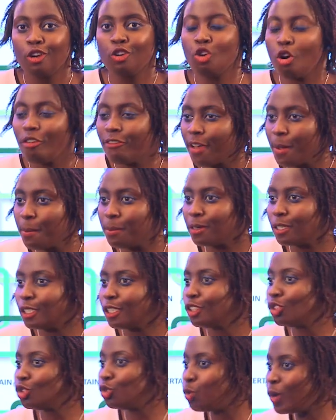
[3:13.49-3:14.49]

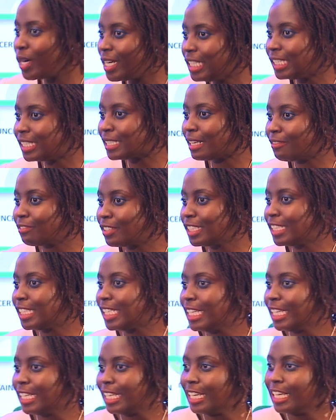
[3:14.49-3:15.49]
November
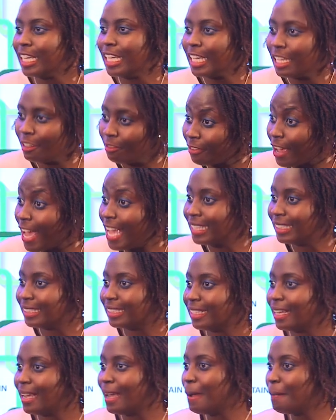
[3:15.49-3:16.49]
2017
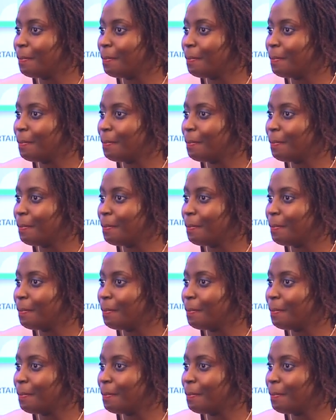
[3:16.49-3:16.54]
event,